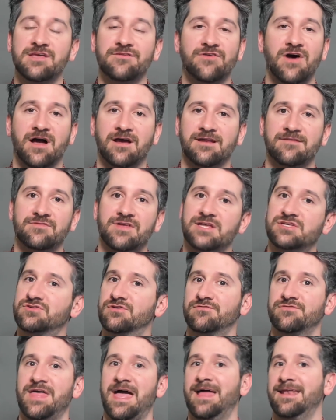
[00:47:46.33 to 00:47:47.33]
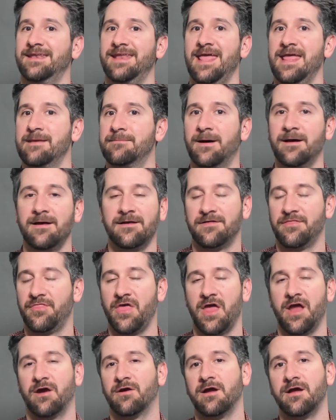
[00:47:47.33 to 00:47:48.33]
evocative nature of that name
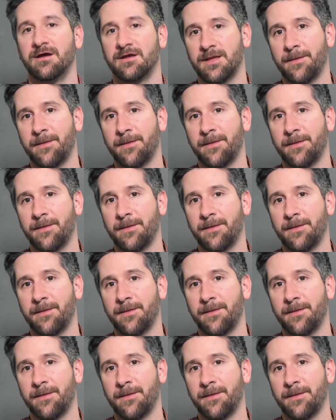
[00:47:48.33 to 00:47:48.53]
there,